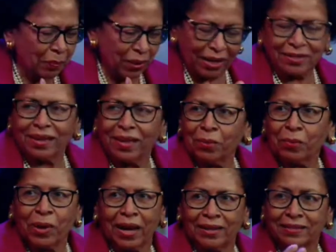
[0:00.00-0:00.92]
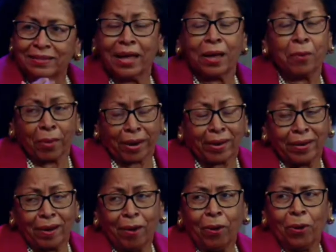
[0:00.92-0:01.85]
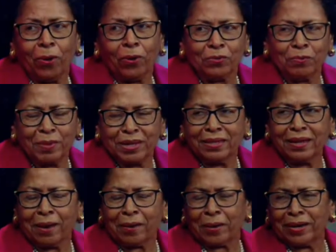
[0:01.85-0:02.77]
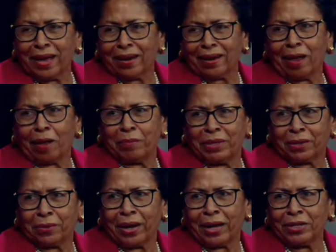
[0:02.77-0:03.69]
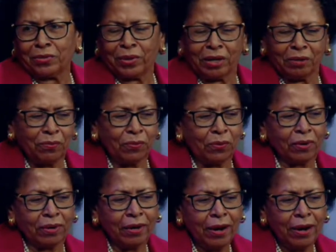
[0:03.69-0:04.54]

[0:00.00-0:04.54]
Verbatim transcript: Because otherwise they were going to hold mm-hmm. me there and not allow me to graduate for